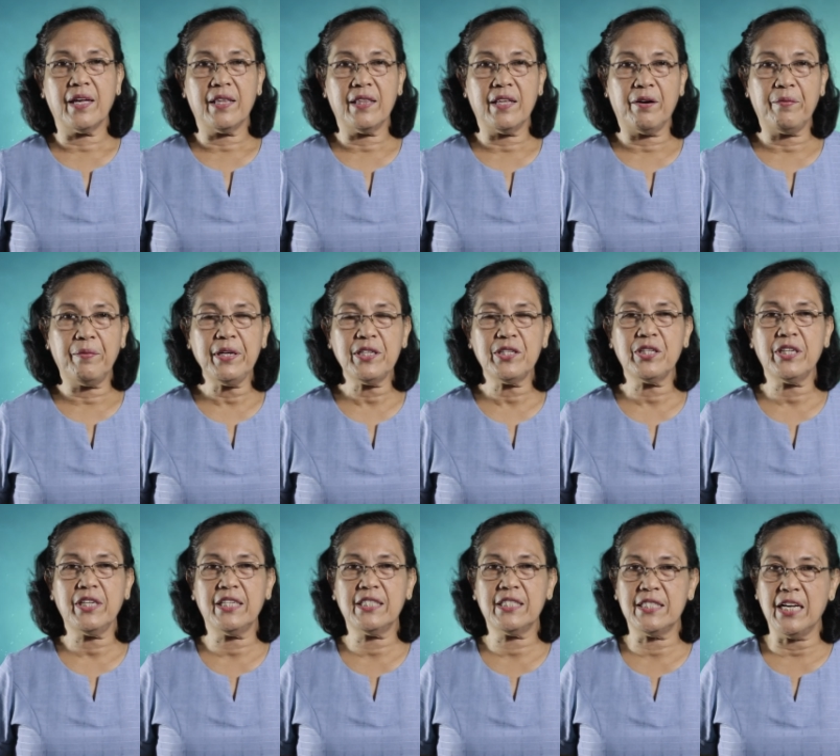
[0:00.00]
The
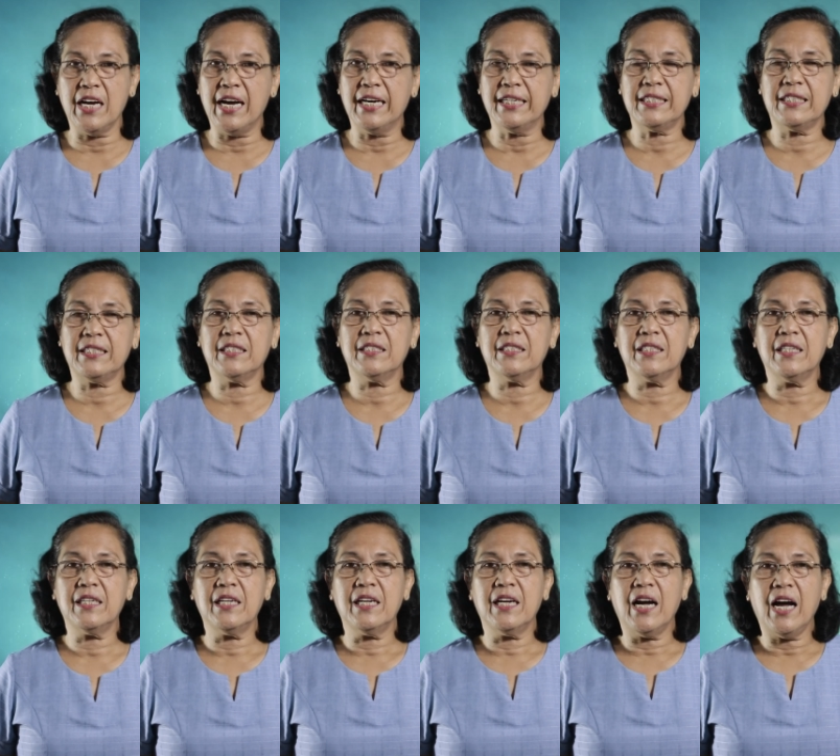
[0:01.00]
reason is that
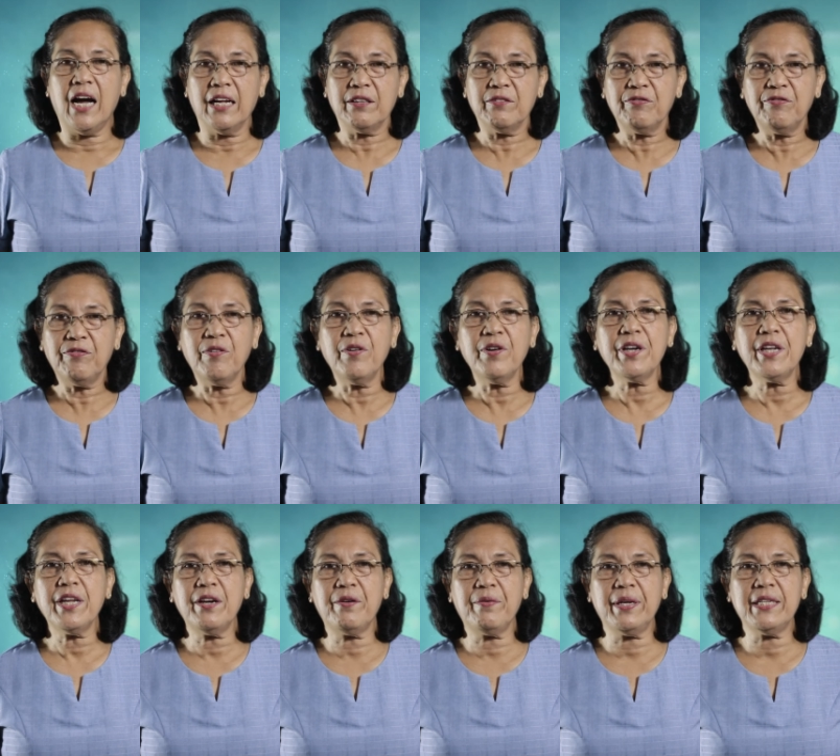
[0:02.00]
at 4
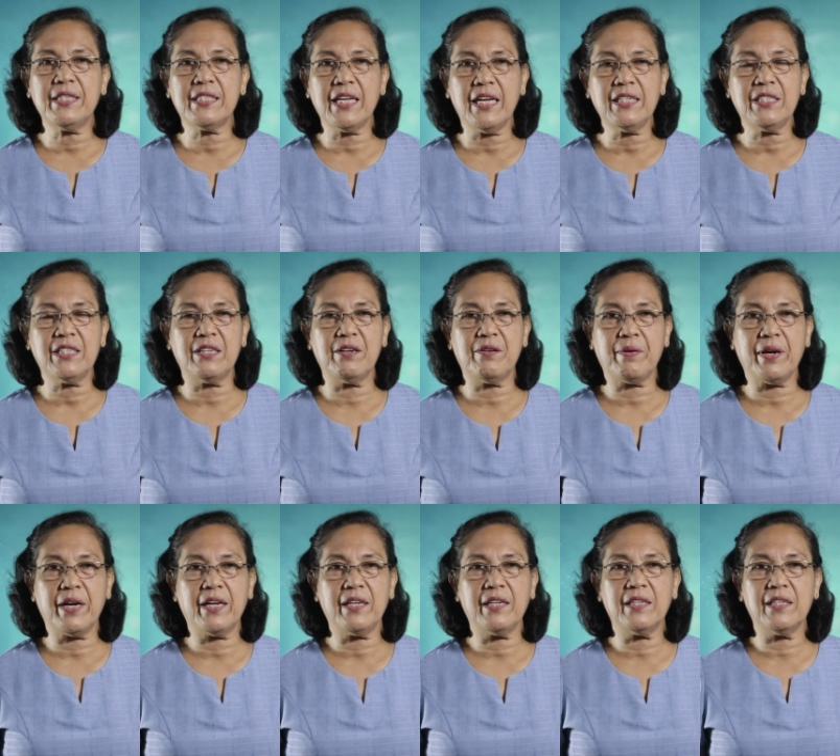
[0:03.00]
degrees
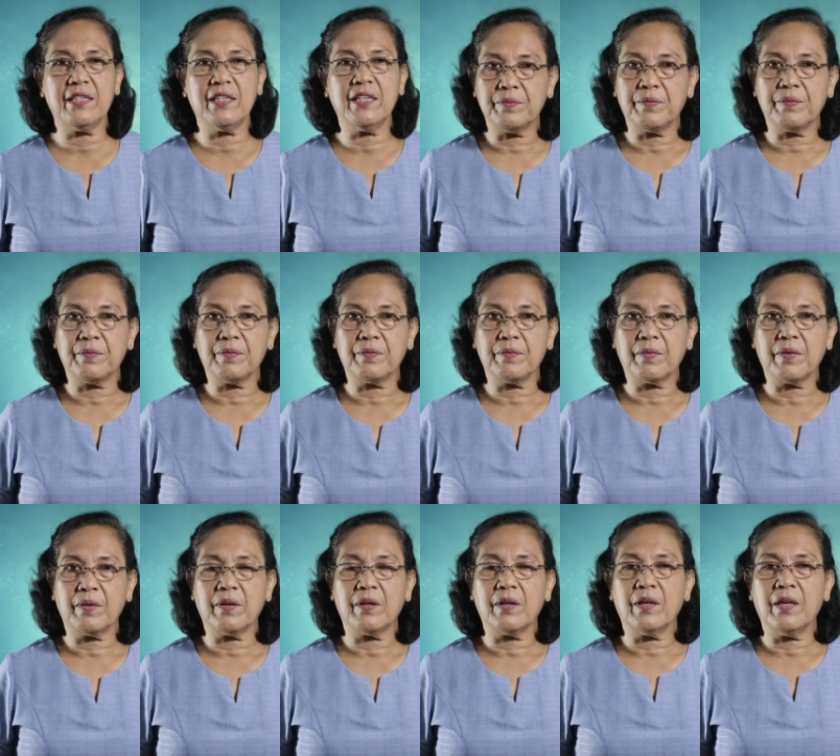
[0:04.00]
centigrade,
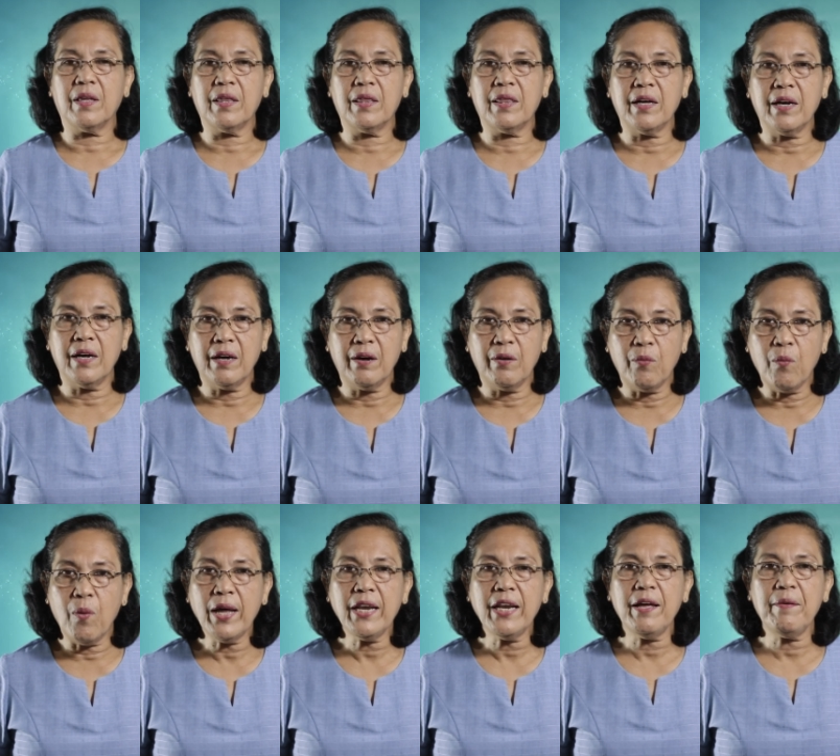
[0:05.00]
the
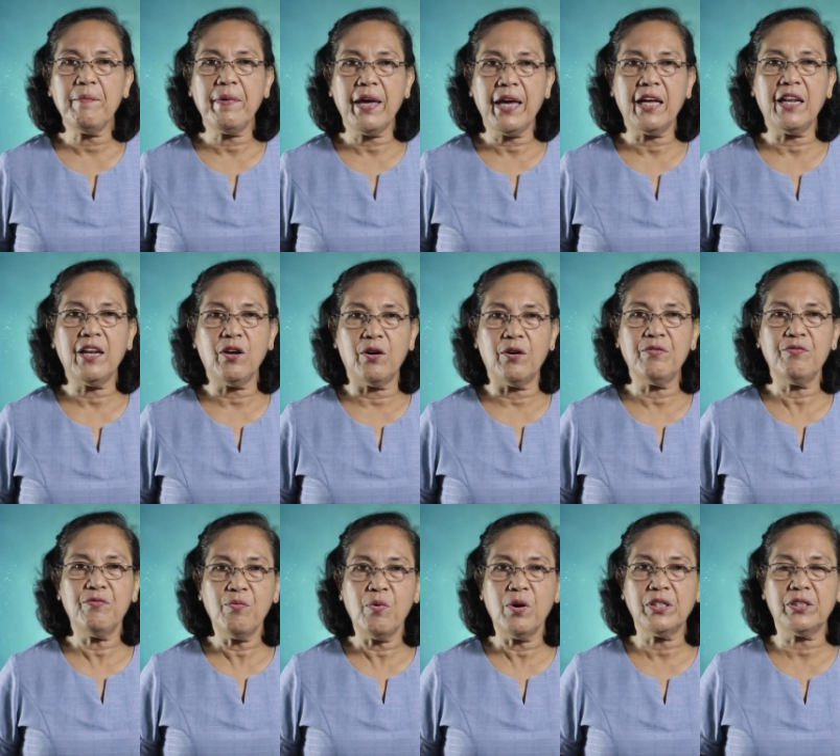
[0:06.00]
1 ml
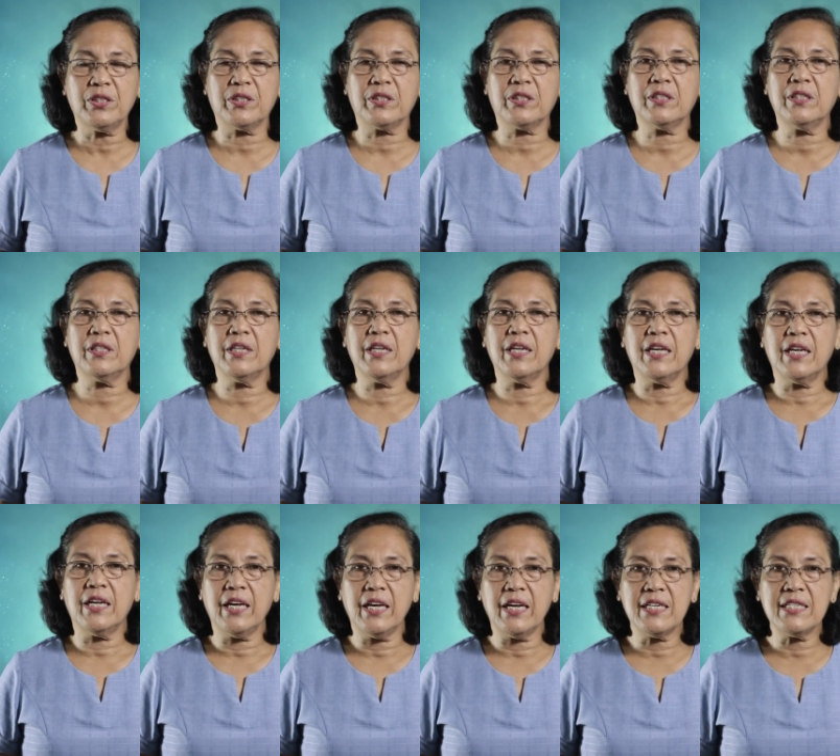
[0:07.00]
of water
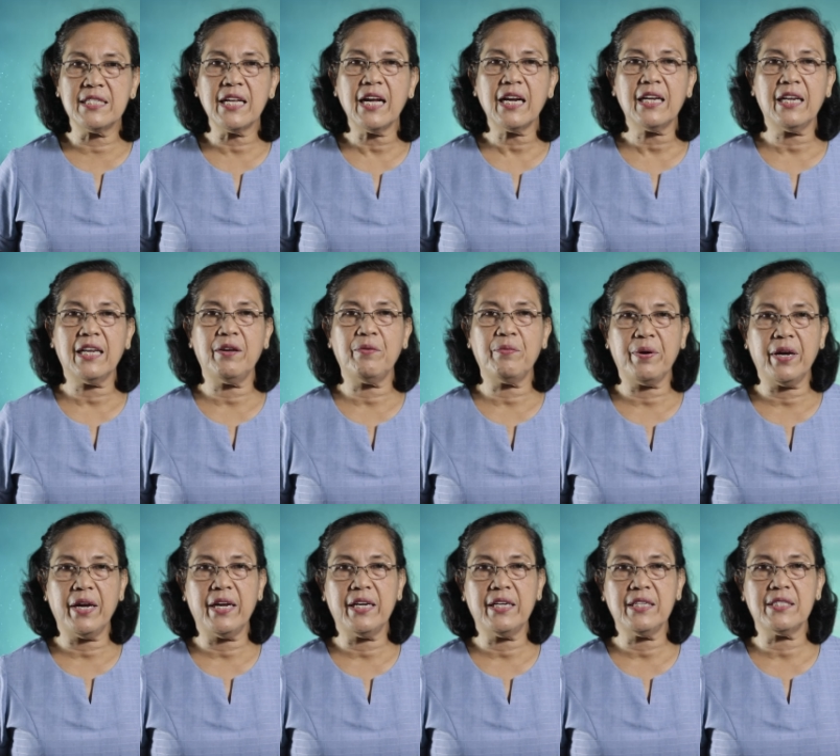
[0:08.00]
exactly
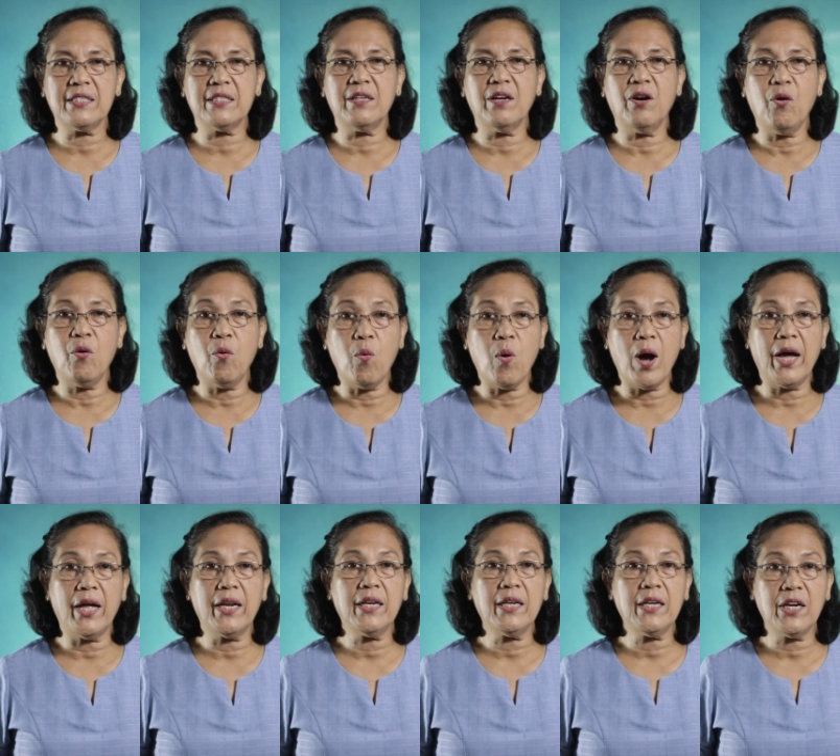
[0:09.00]
weighs
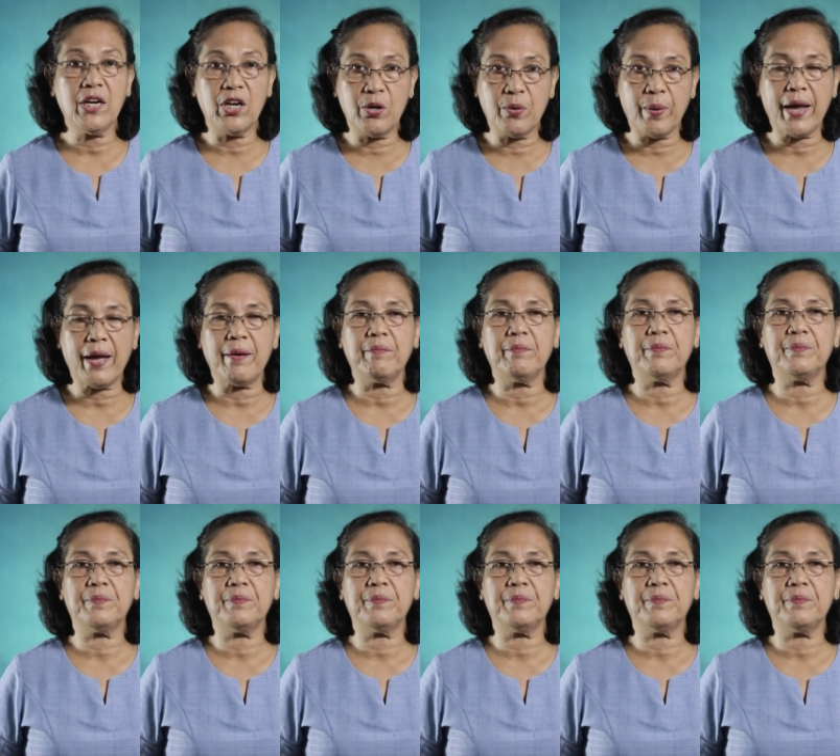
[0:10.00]
1 gram.